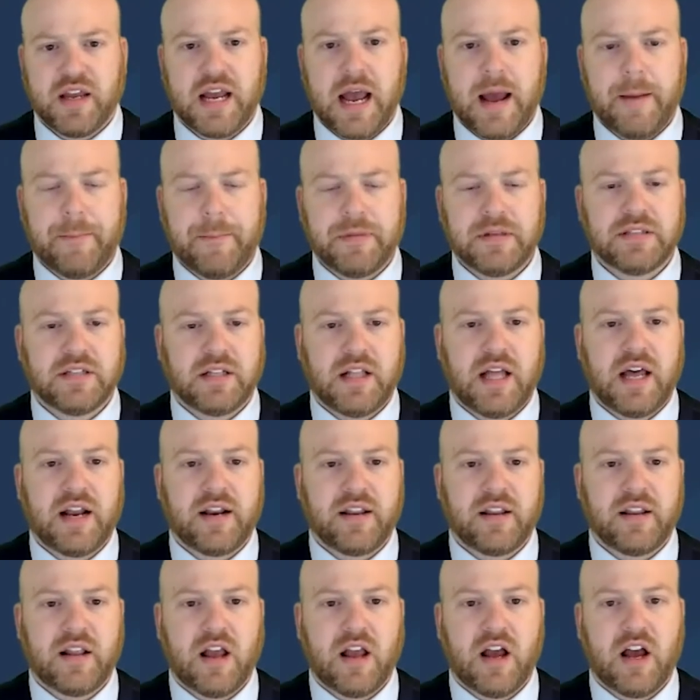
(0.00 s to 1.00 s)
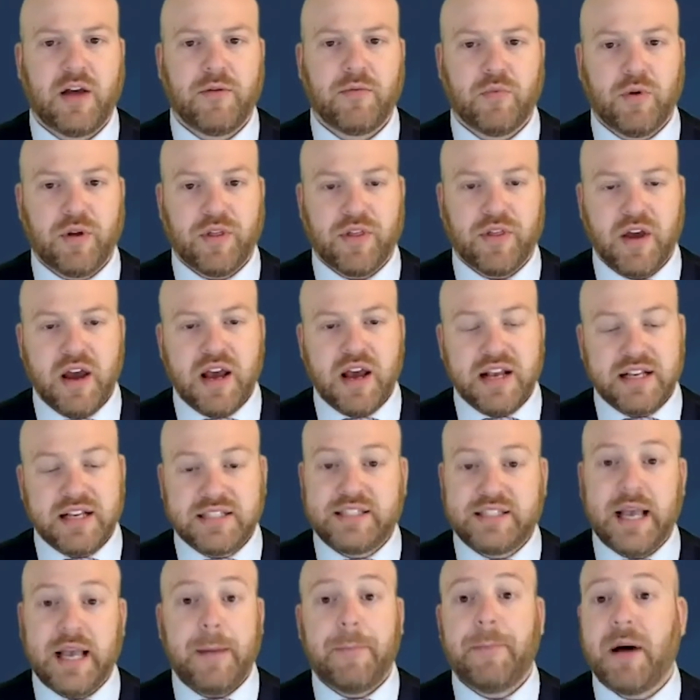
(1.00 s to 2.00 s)
happens a lot of the time with
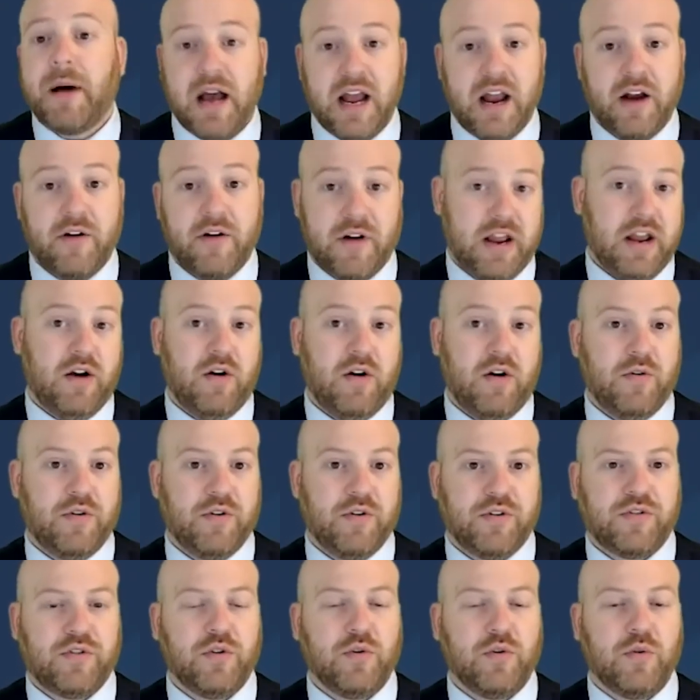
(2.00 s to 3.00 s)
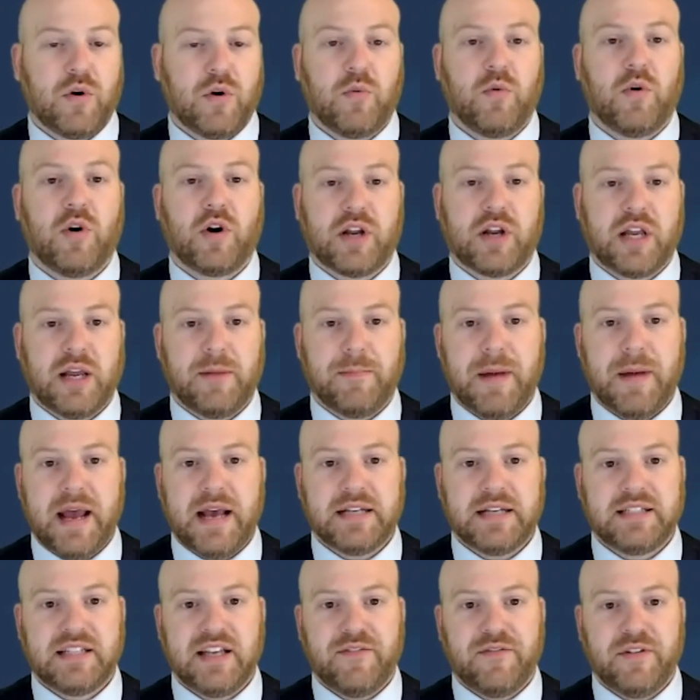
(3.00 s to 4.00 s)
S E P I R A owners who are working
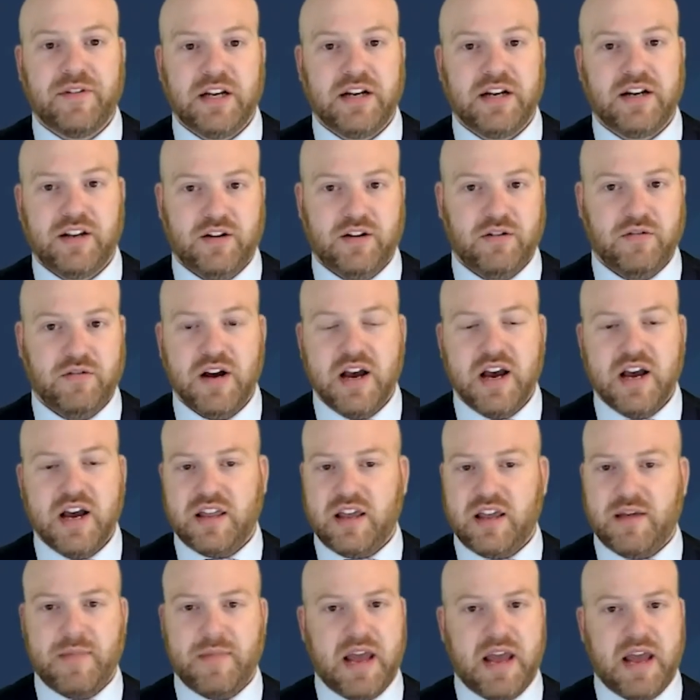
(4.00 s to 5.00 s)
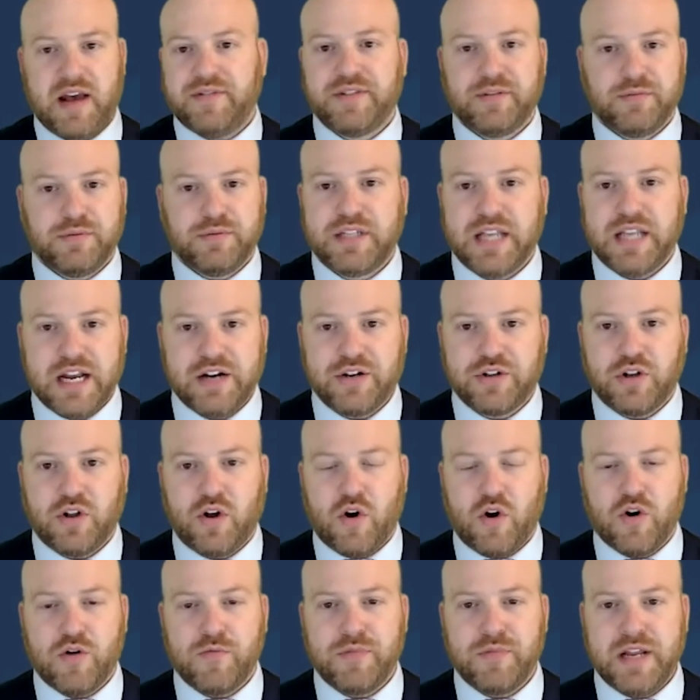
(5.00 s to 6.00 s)
past seventy-two. They may have substantial
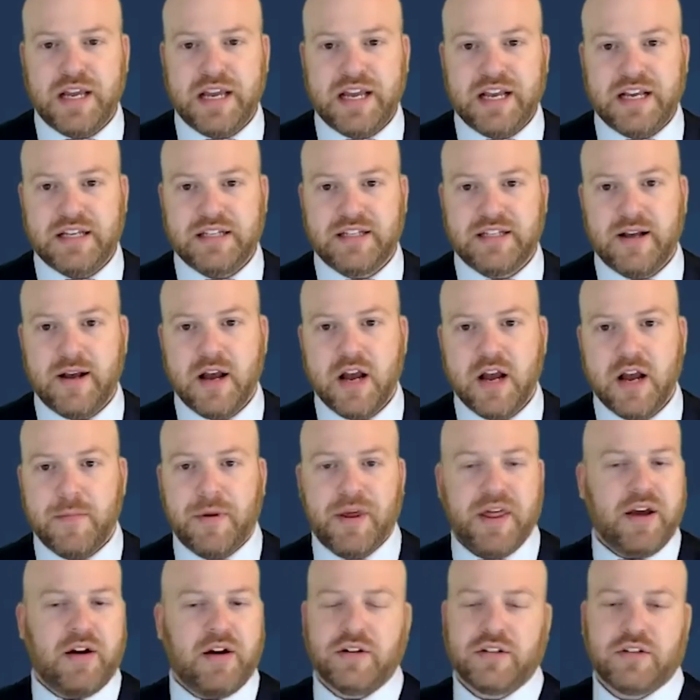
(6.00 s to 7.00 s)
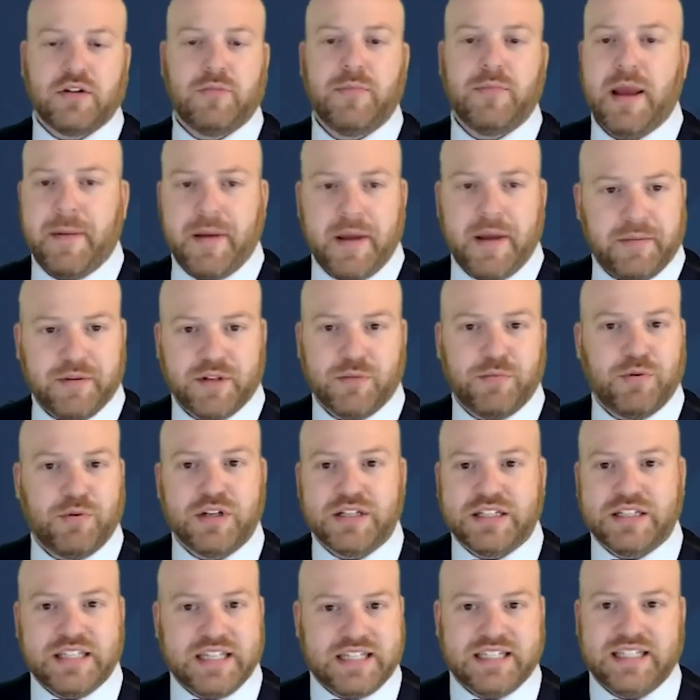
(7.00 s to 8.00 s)
R M Ds, but they also may be able to
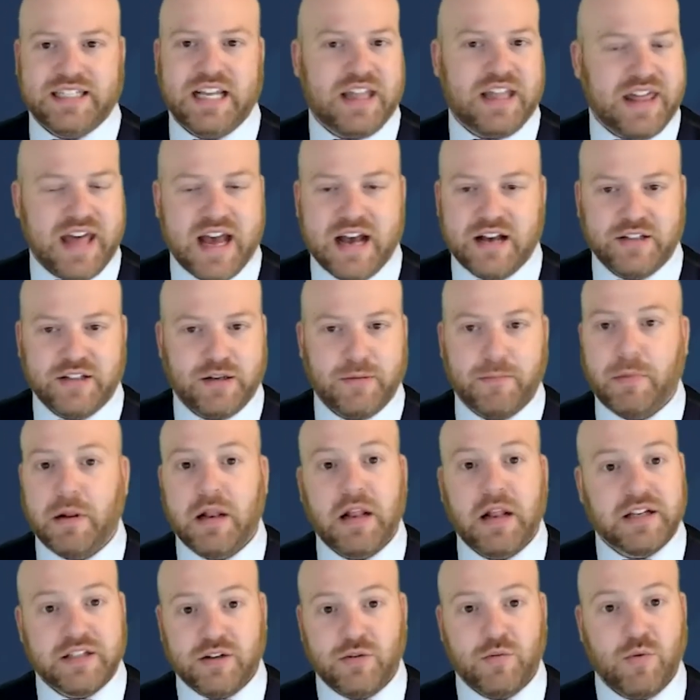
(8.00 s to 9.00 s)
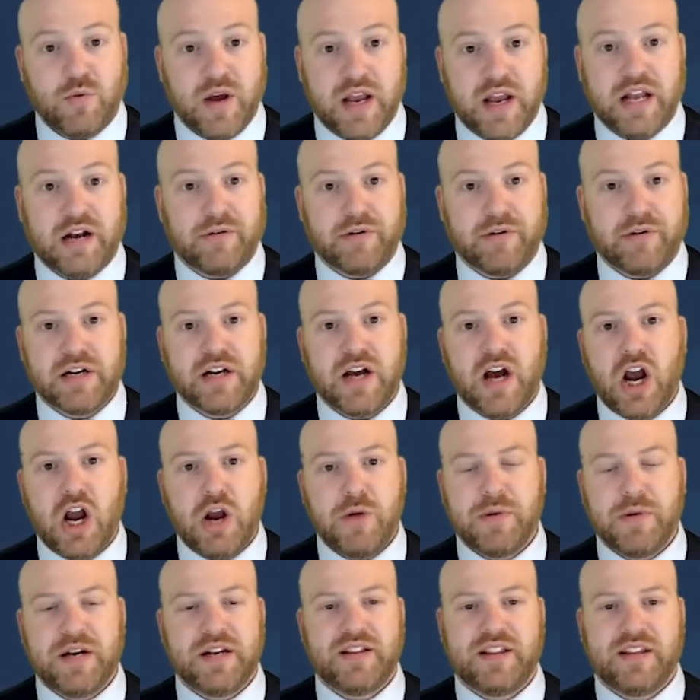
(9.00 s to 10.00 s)
put sixty thousand plus away in
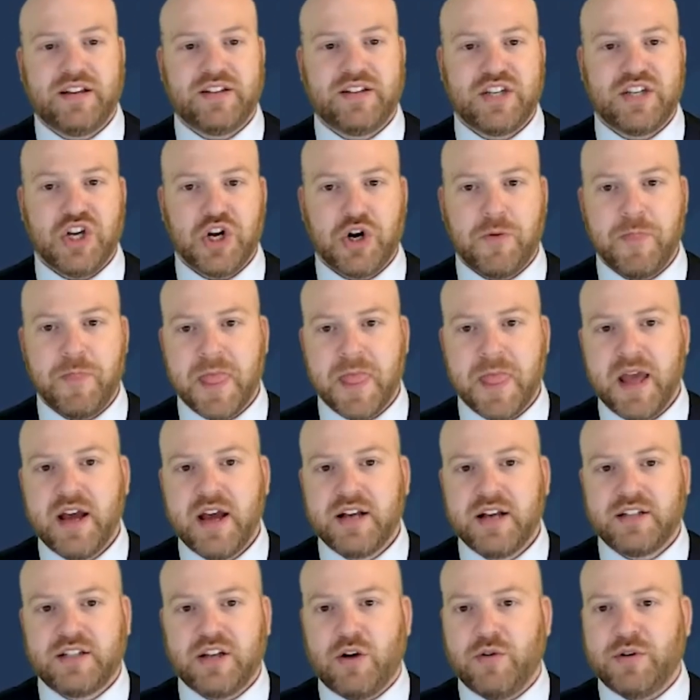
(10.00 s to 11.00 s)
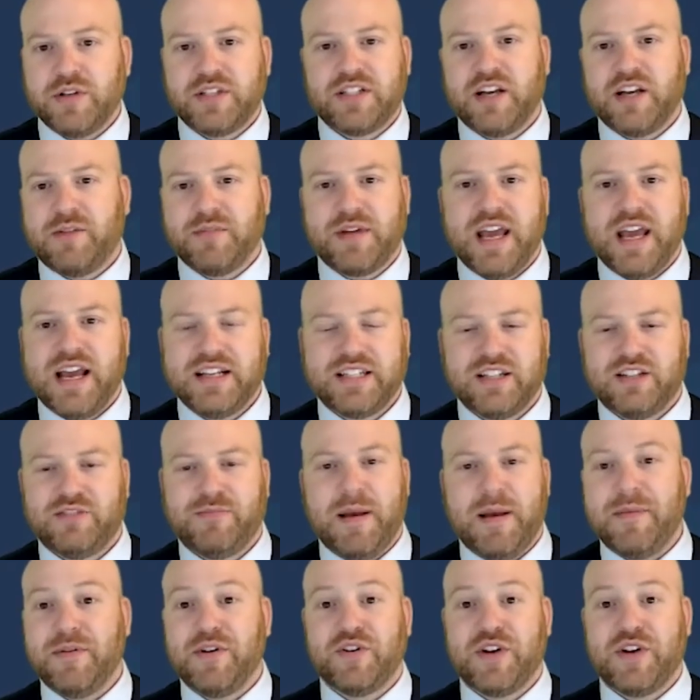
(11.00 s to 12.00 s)
retirement this year. So in some cases,
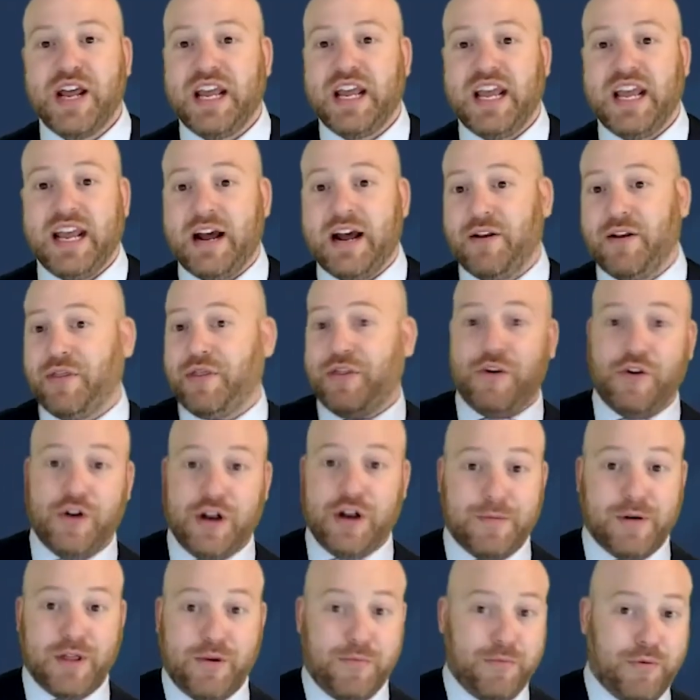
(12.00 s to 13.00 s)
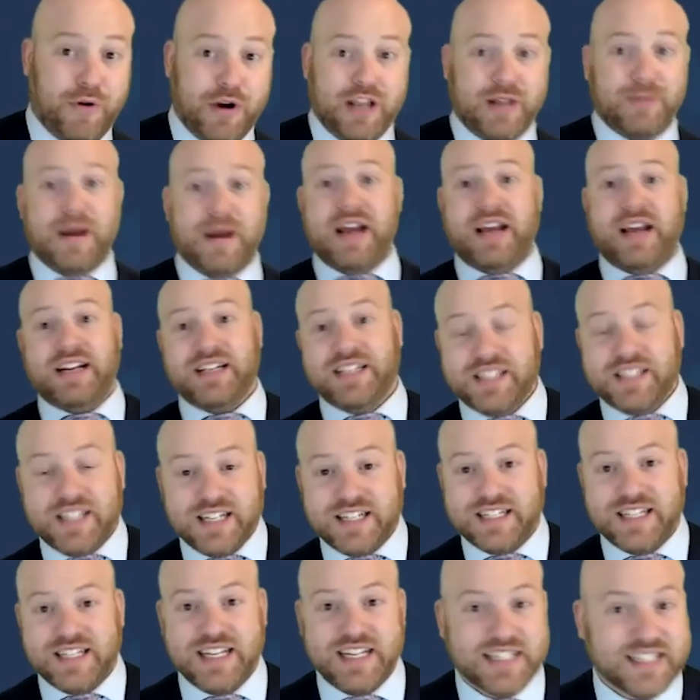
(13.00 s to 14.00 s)
maybe they're taking out thirty, but they're putting it back in
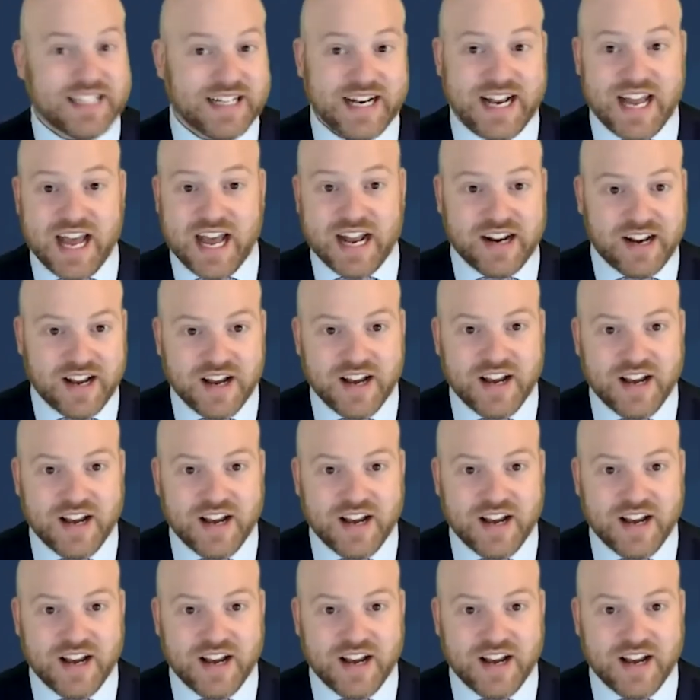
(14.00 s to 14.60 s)
sixty. It's a net,